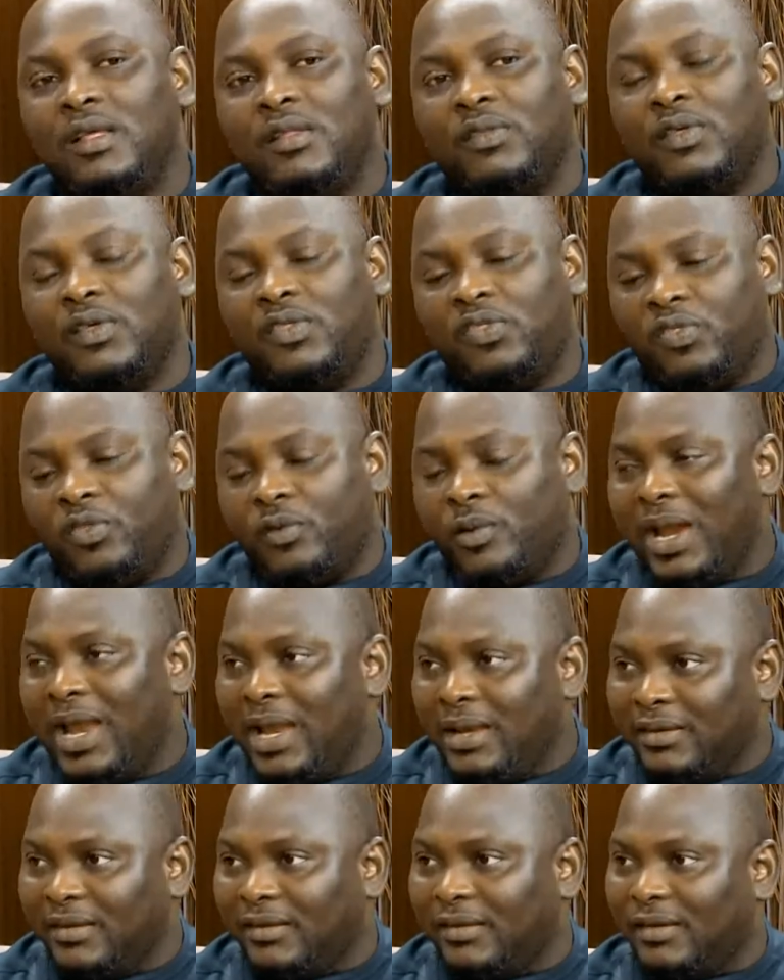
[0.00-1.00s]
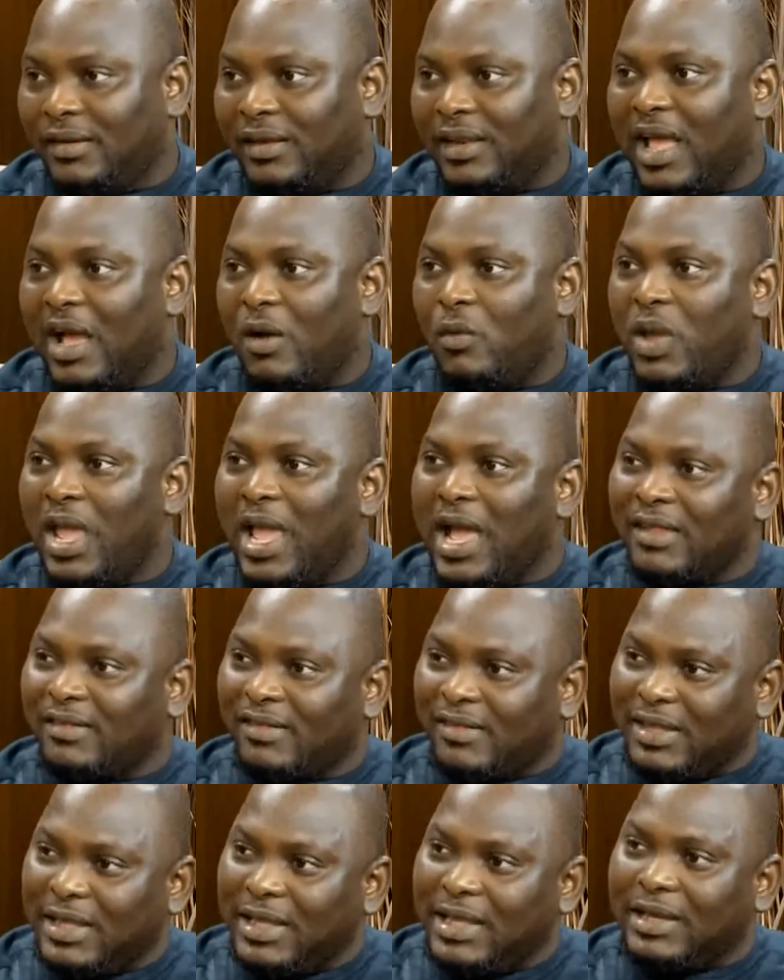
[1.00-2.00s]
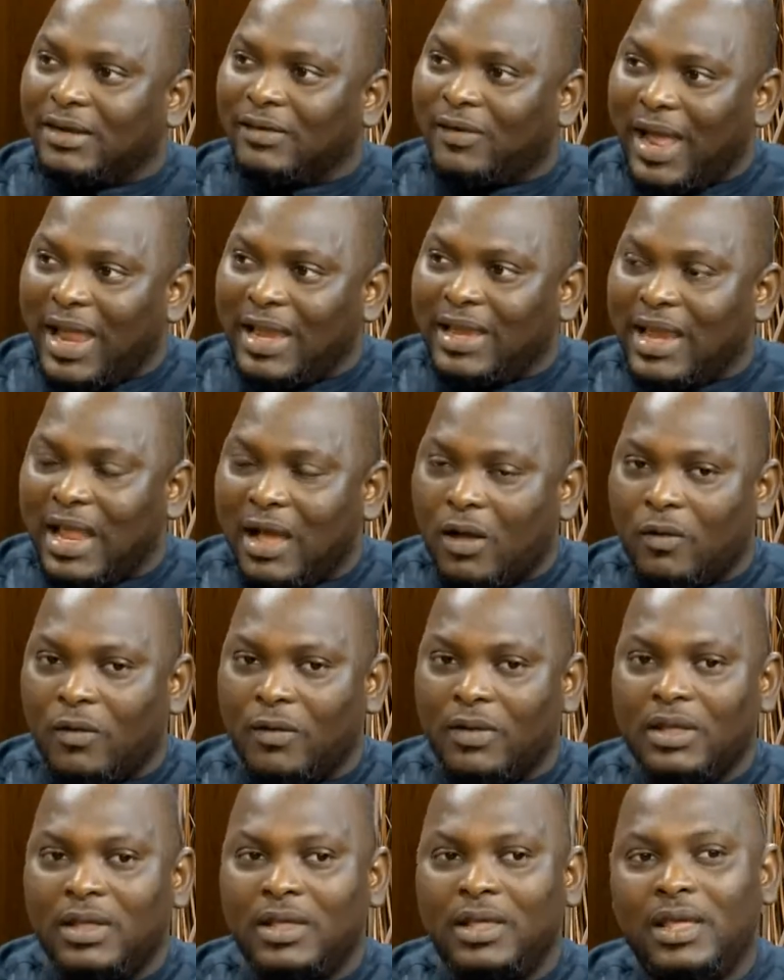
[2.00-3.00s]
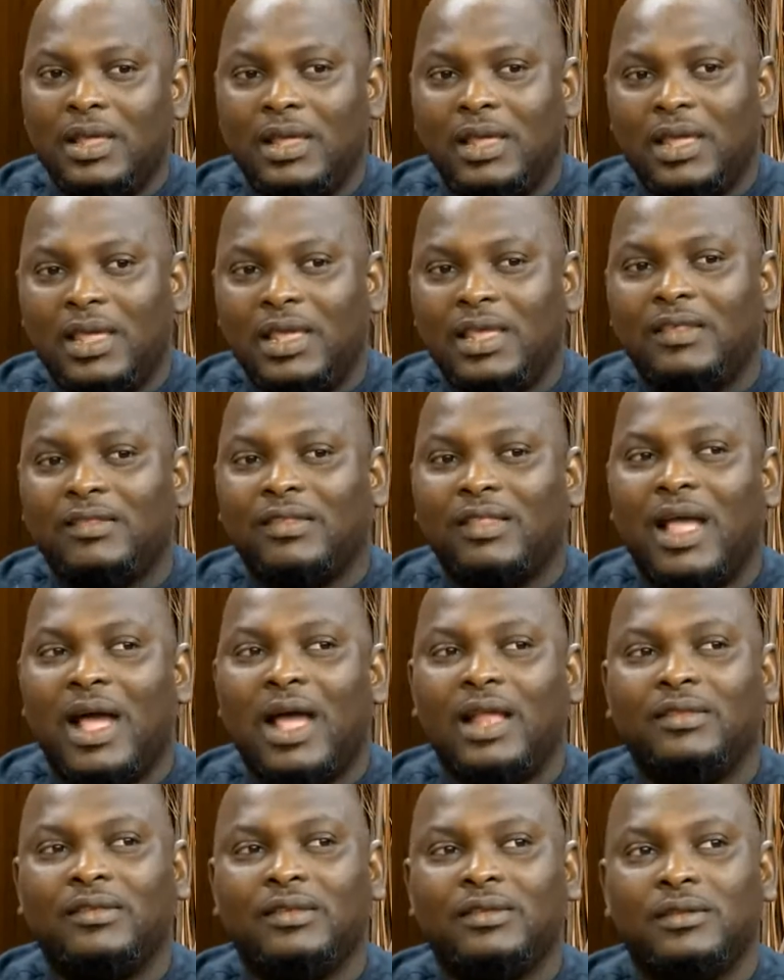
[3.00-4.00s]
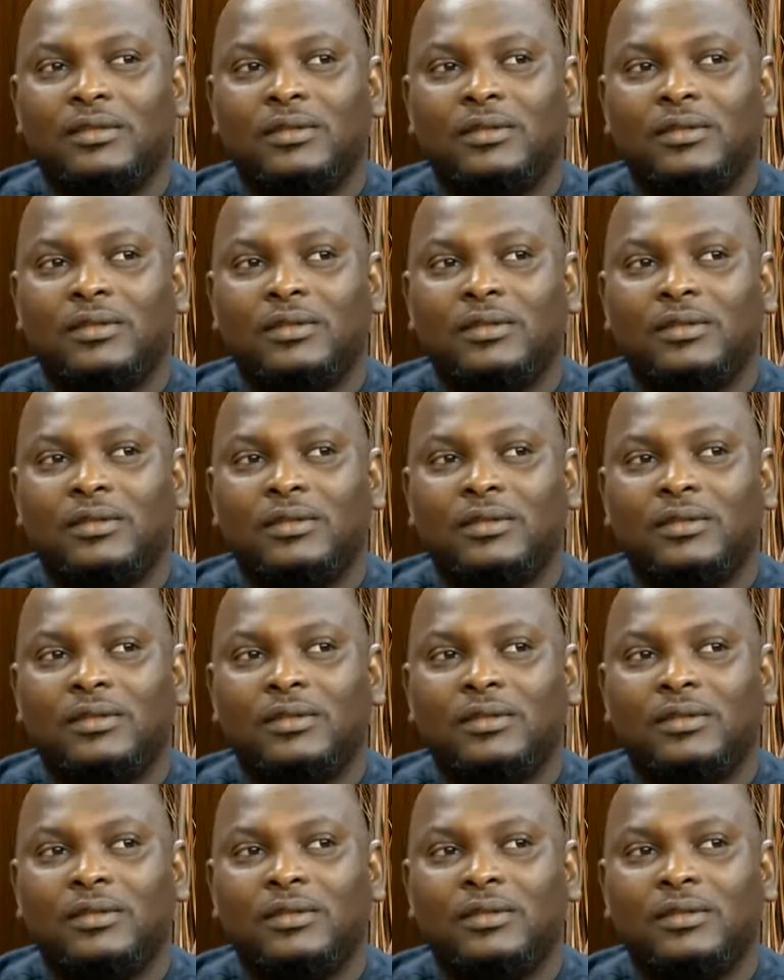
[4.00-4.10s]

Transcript: the trends that we are seeing right now is that